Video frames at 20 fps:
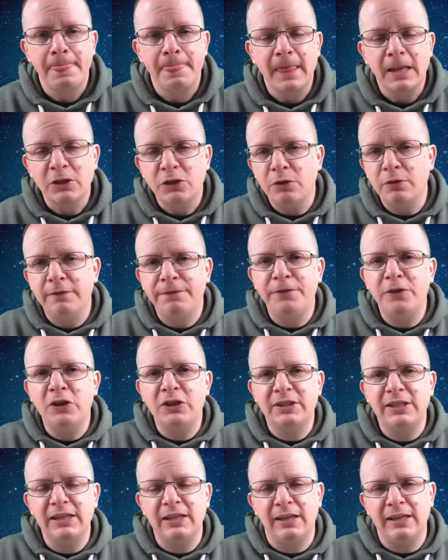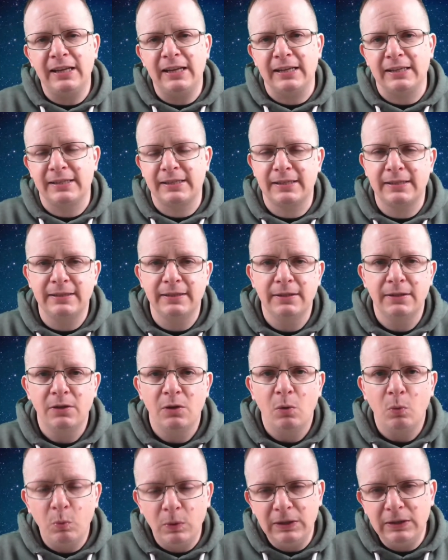So the first thing I asked,
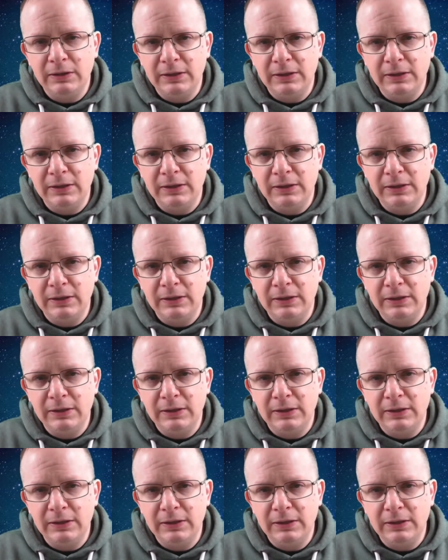will